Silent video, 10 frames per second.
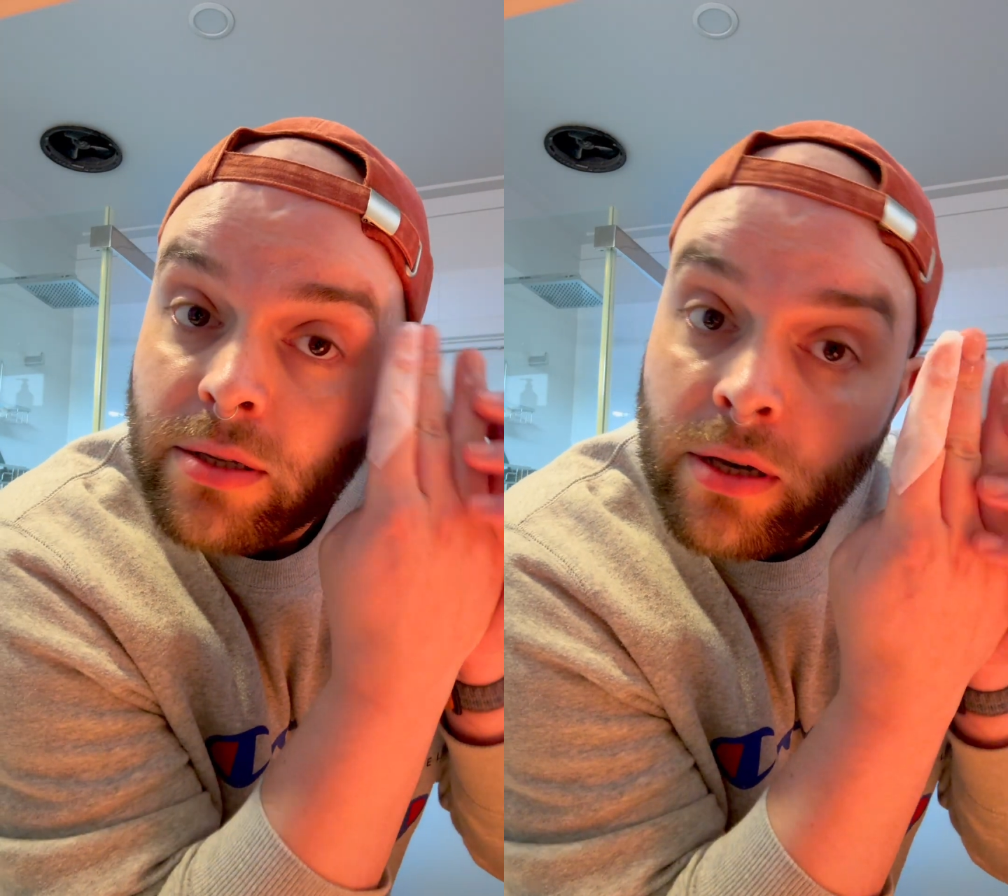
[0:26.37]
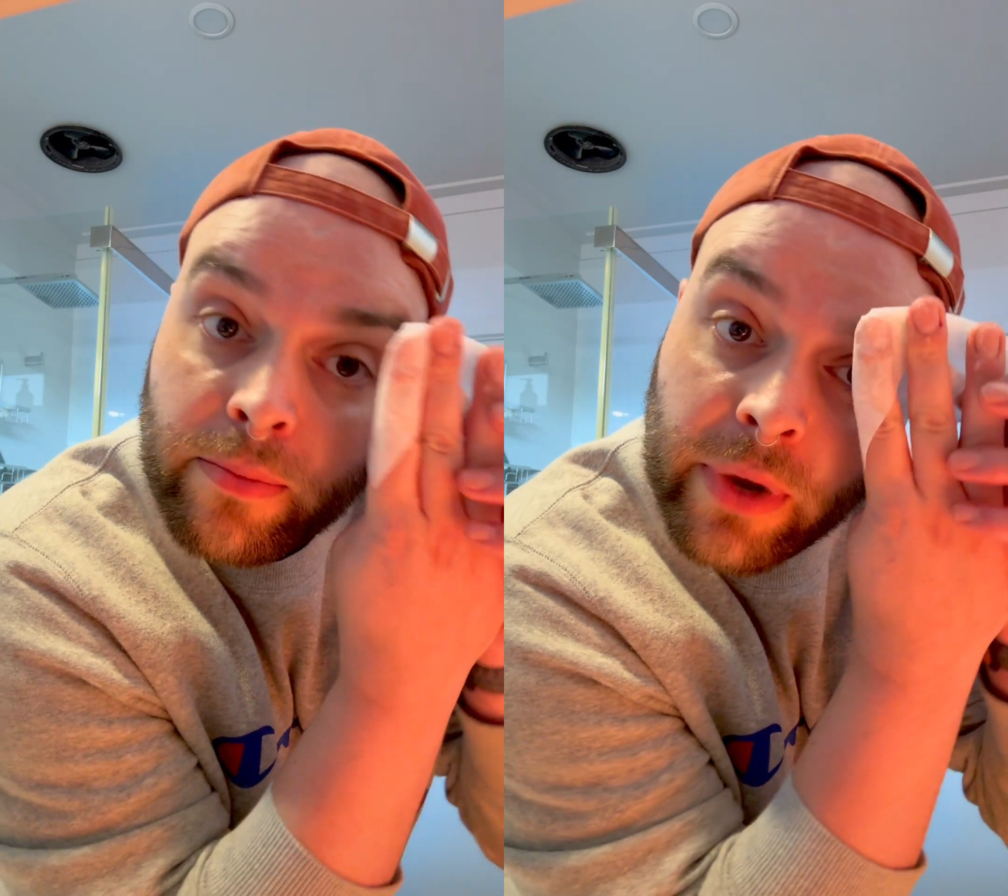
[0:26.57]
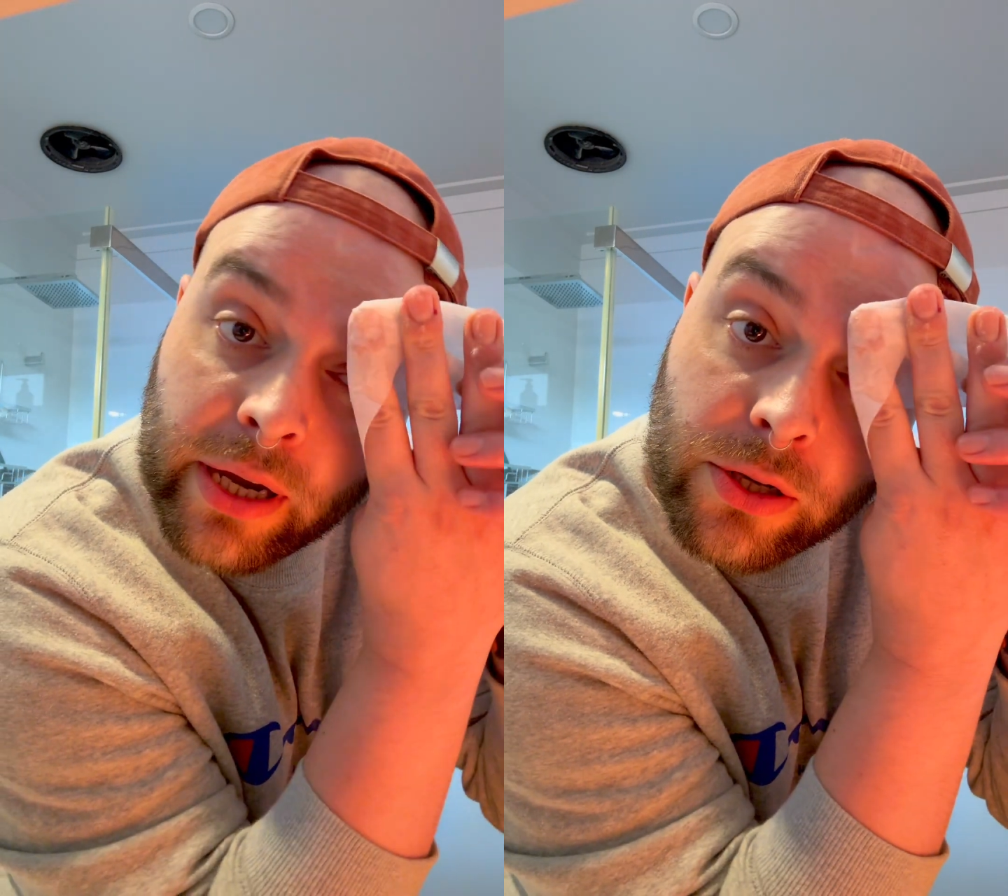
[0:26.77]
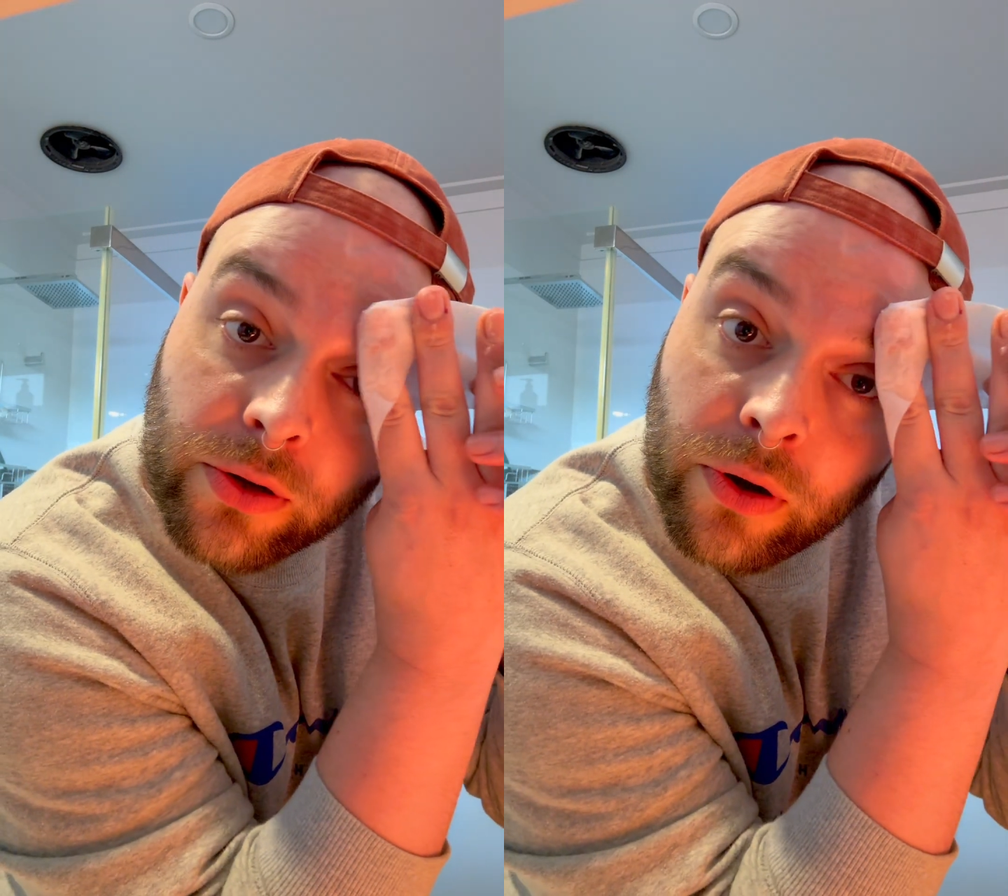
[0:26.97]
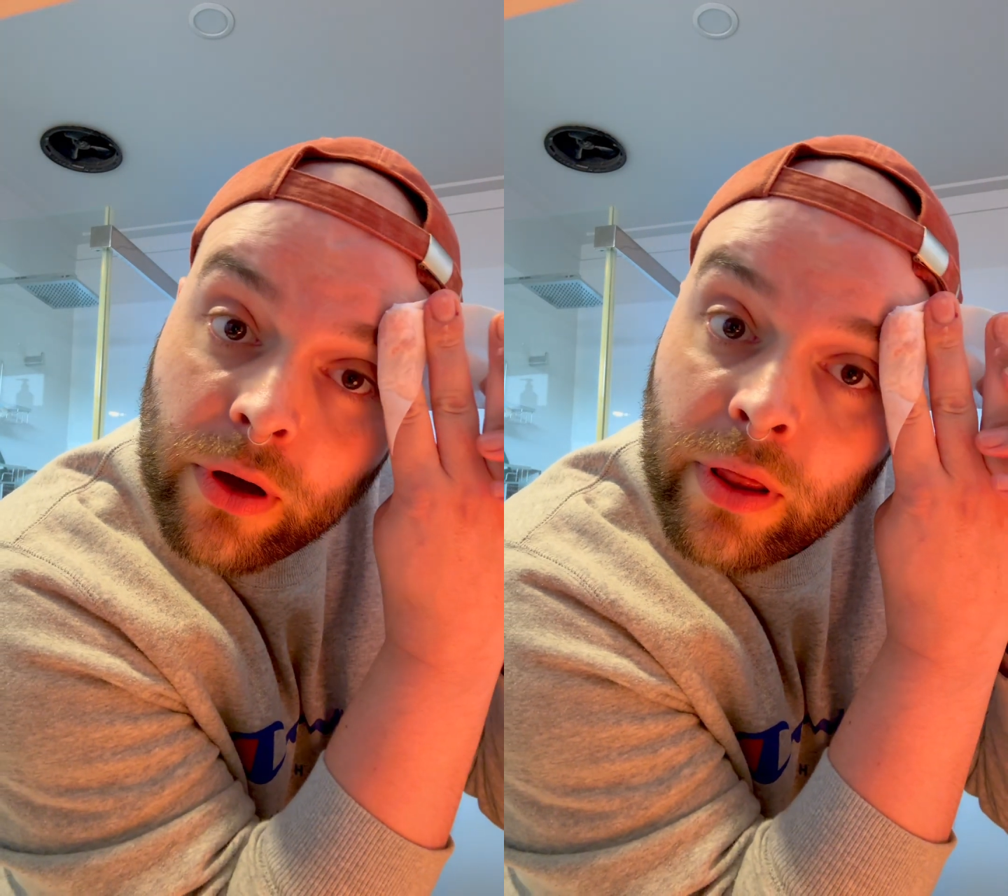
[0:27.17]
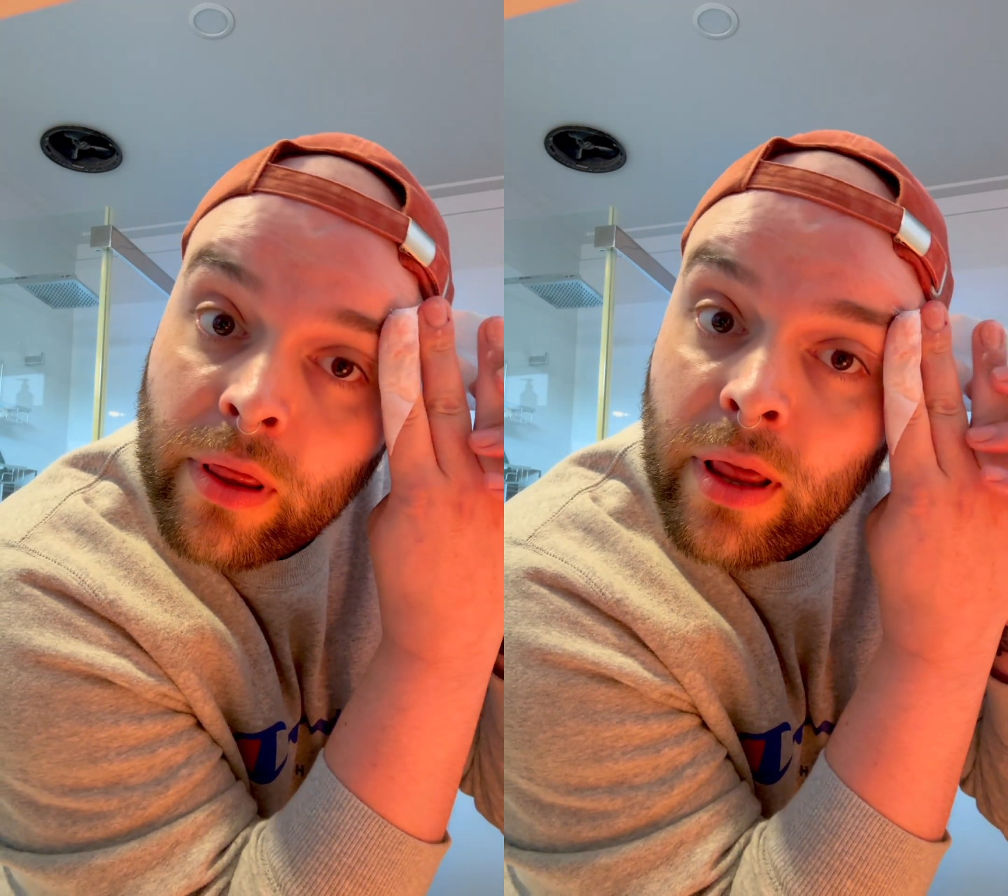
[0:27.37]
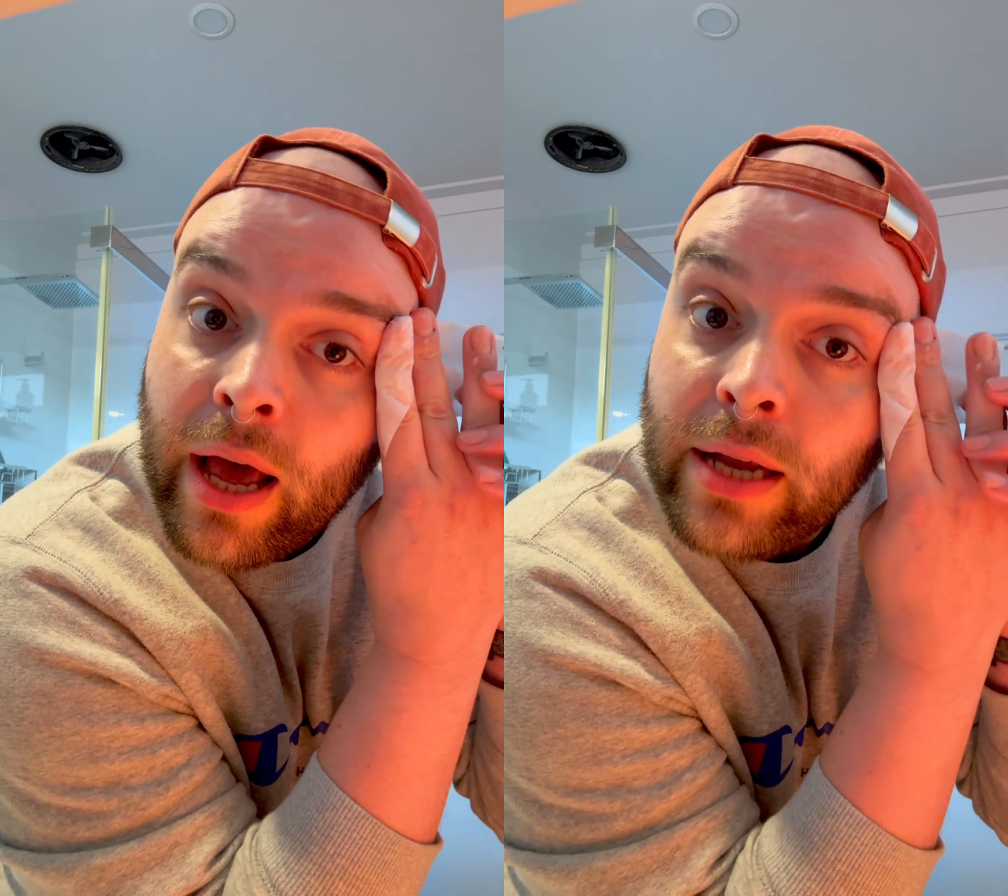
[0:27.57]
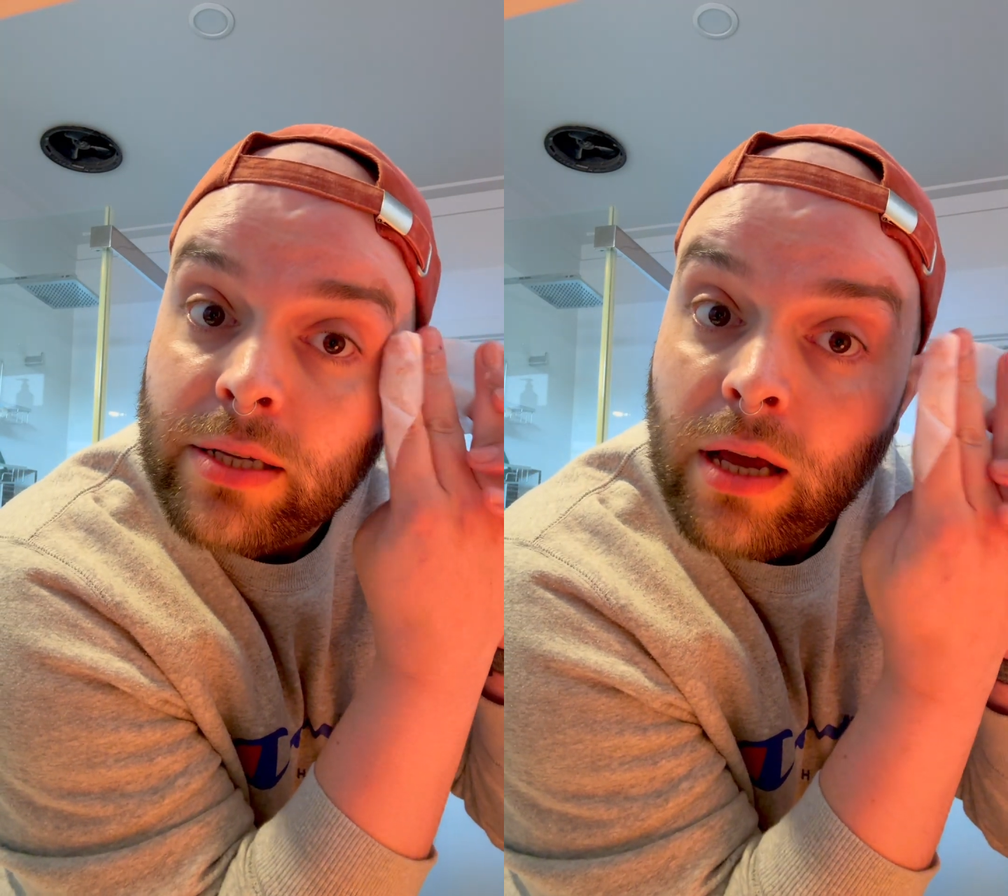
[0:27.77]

gonna make sure that